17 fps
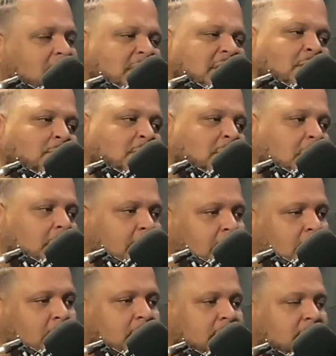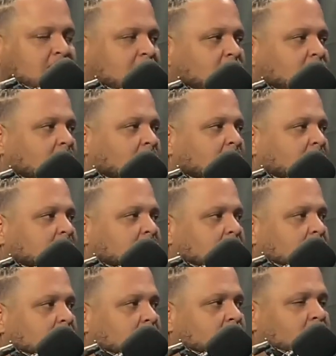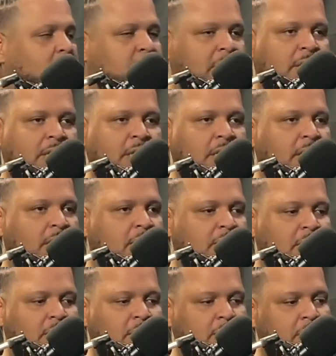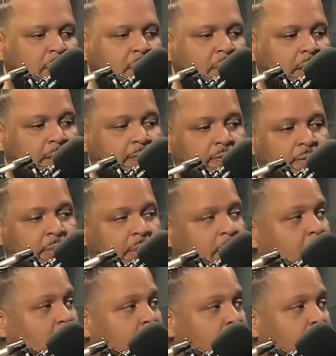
Still with an adult, it's still a grown ass adult, but with a kid, it's a whole nother level. But